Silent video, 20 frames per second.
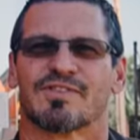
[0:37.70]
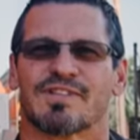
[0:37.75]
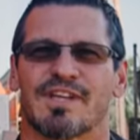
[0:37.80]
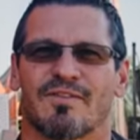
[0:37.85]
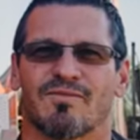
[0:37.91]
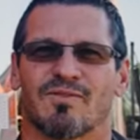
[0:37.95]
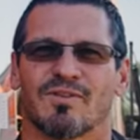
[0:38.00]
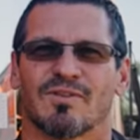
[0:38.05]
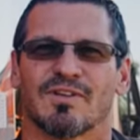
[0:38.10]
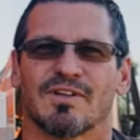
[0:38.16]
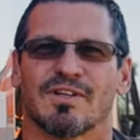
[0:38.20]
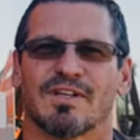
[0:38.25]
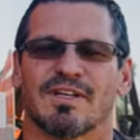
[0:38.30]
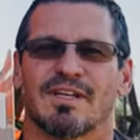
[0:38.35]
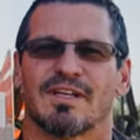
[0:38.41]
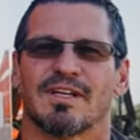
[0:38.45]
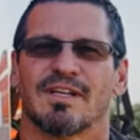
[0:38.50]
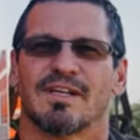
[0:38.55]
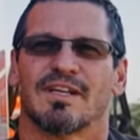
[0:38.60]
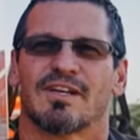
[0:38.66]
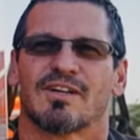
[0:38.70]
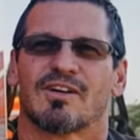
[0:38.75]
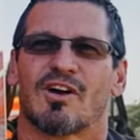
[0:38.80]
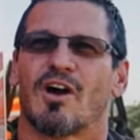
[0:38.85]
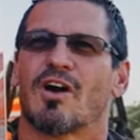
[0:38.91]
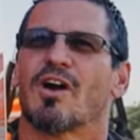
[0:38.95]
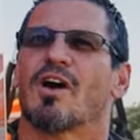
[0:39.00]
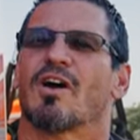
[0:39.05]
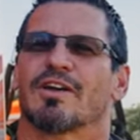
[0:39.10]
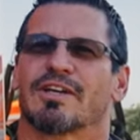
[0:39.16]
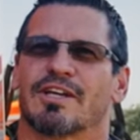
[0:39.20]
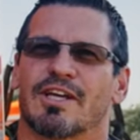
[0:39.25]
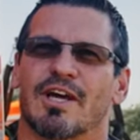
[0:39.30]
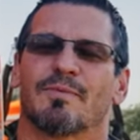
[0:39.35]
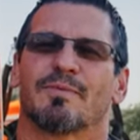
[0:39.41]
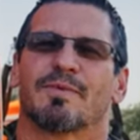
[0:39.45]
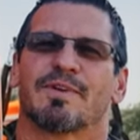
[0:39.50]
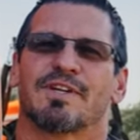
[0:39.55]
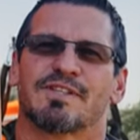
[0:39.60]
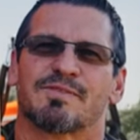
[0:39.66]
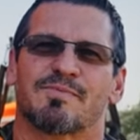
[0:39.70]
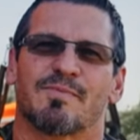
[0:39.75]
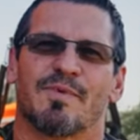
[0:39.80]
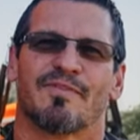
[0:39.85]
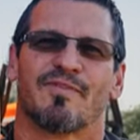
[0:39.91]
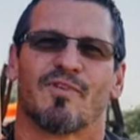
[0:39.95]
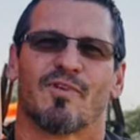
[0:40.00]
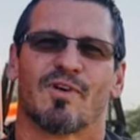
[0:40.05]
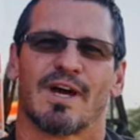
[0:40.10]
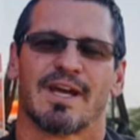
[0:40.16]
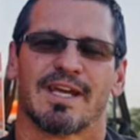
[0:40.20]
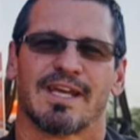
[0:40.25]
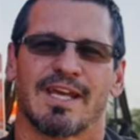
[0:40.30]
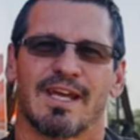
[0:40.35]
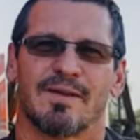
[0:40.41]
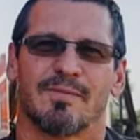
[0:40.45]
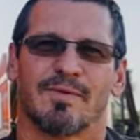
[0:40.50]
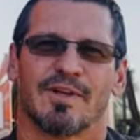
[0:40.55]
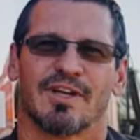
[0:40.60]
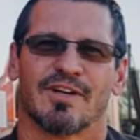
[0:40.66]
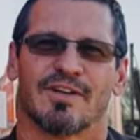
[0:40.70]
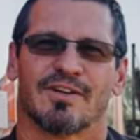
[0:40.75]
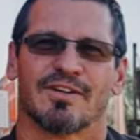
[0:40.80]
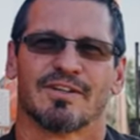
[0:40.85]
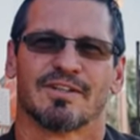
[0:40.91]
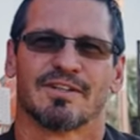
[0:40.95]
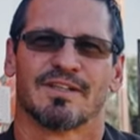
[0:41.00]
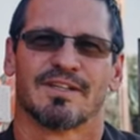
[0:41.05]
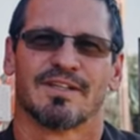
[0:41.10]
several car hauling companies before I came here.